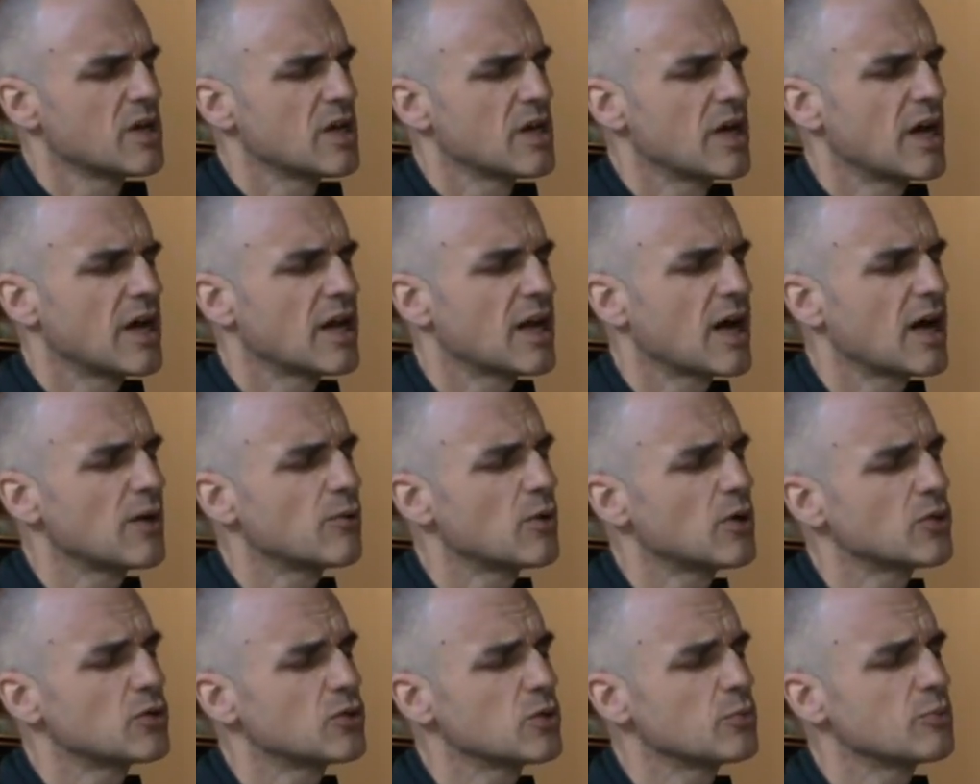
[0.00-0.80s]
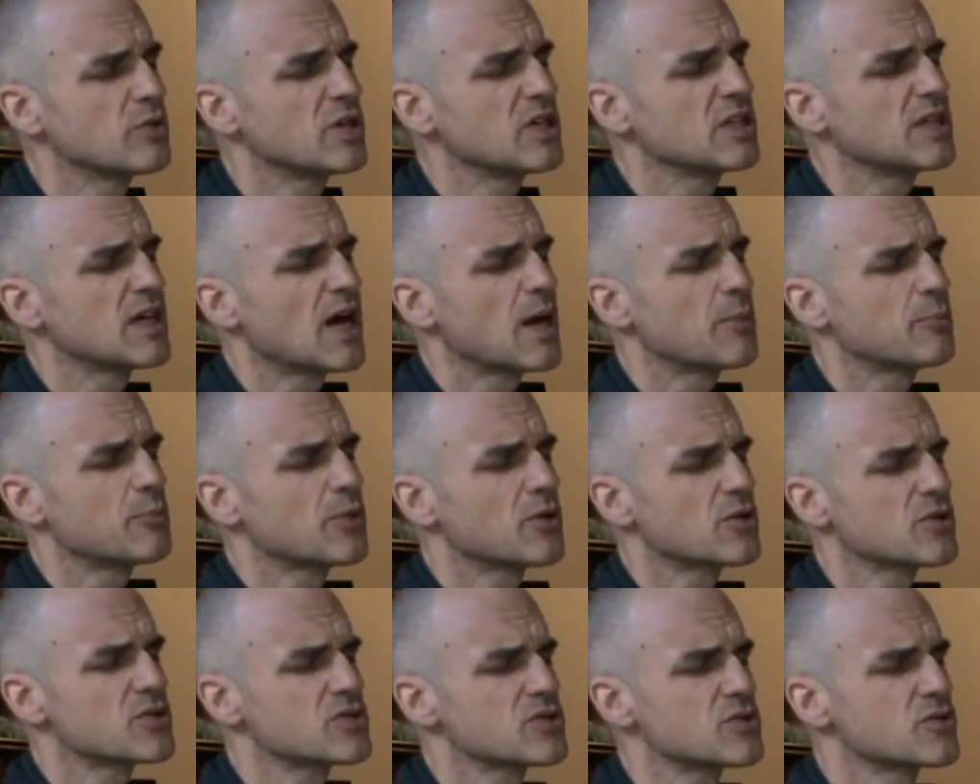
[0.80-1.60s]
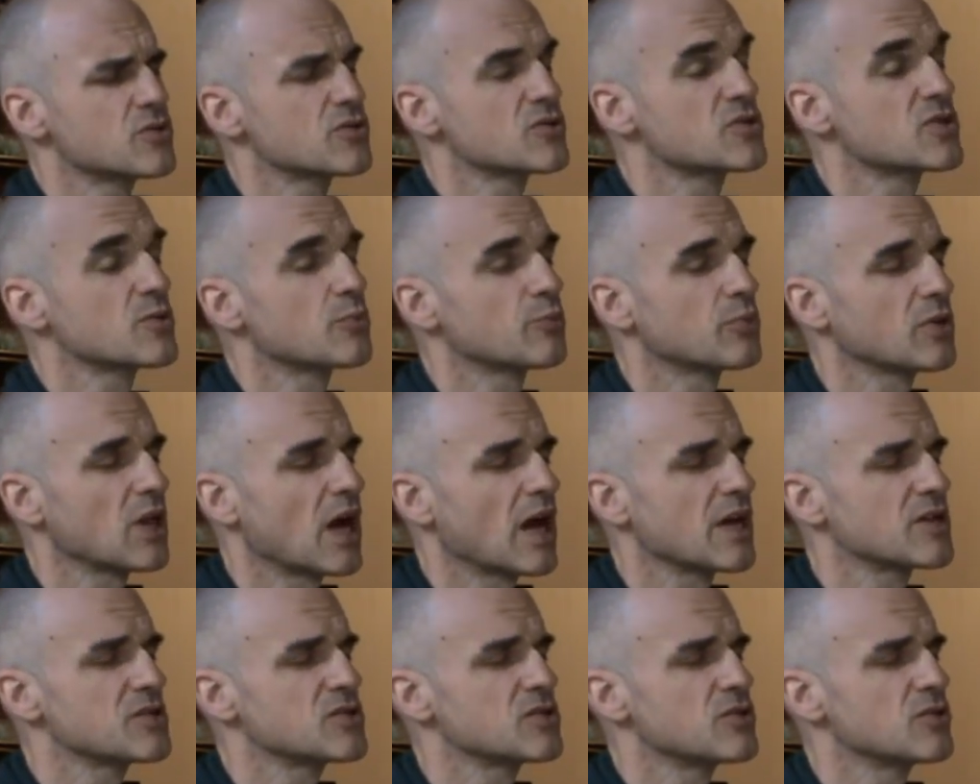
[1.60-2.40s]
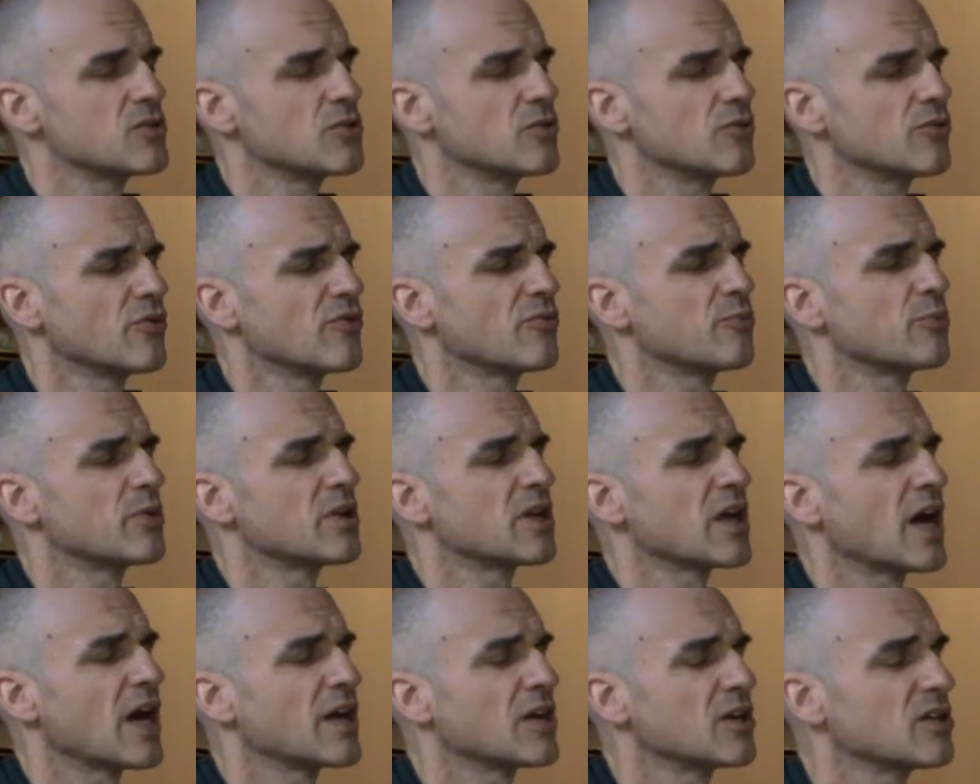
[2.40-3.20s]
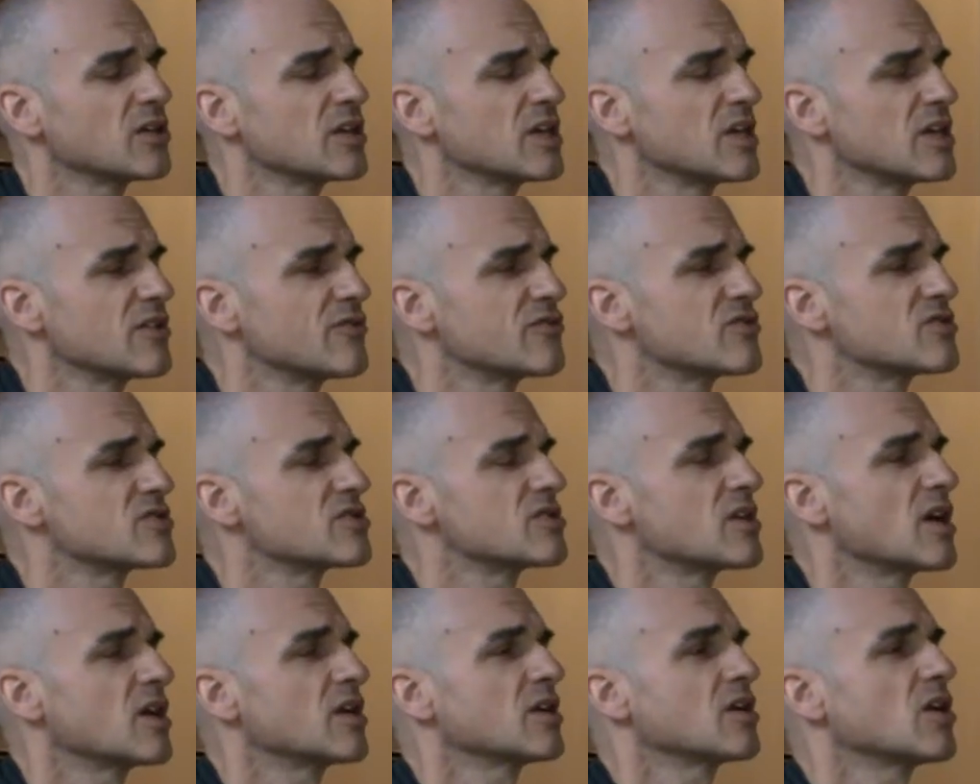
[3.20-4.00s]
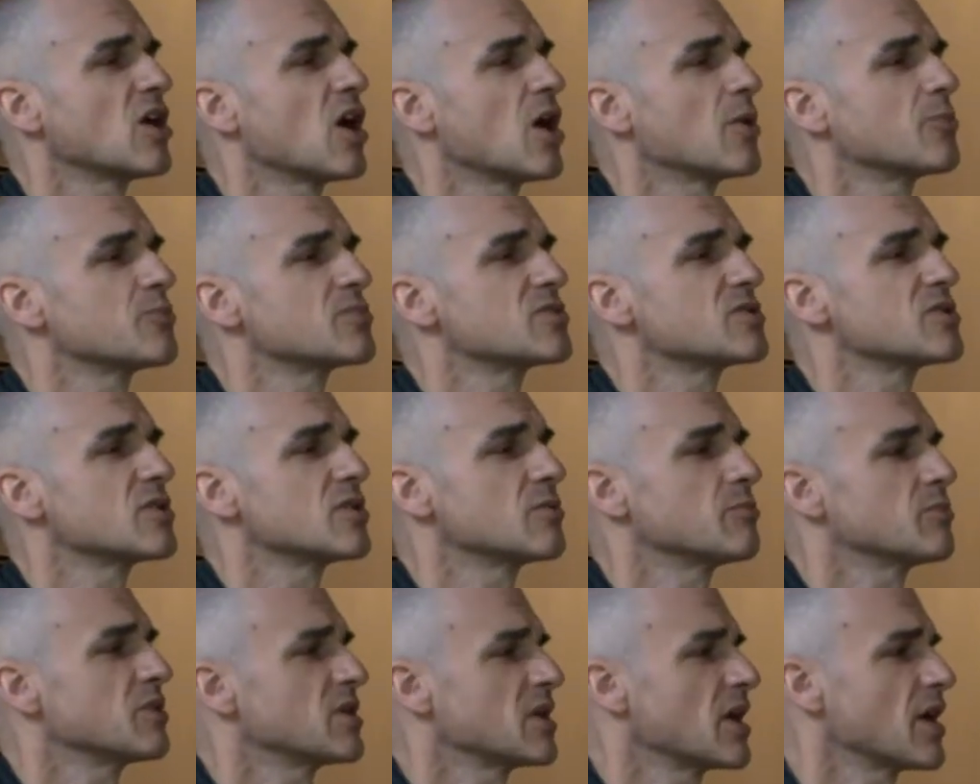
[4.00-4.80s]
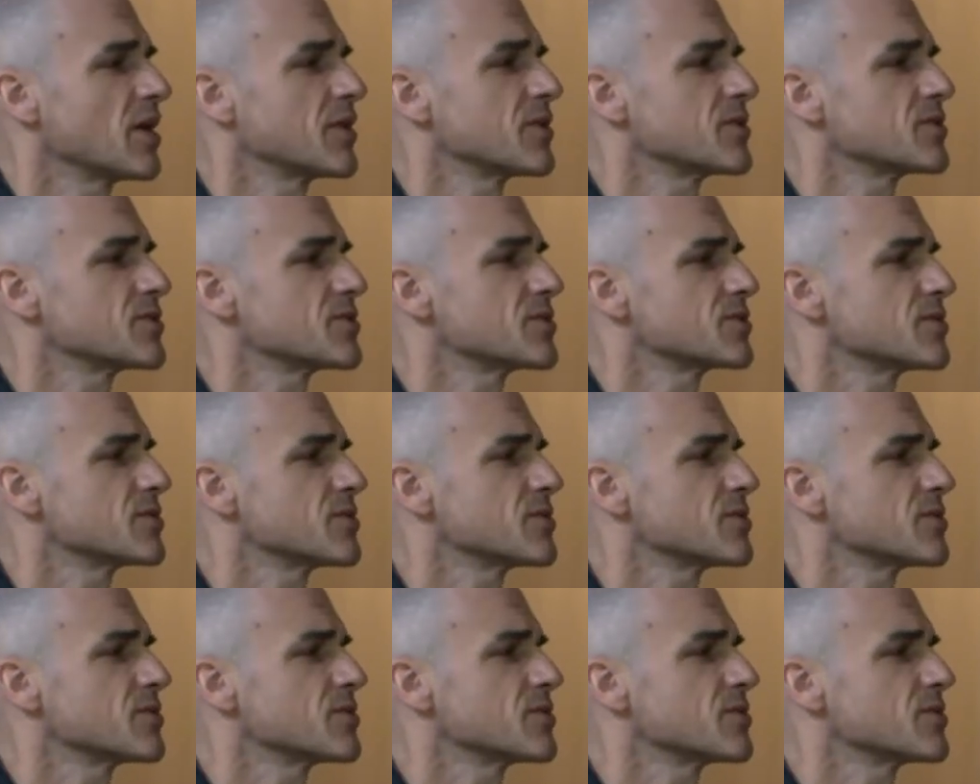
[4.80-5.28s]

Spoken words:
And I want to be that person who supplies you with banana leaves and cups and bananas.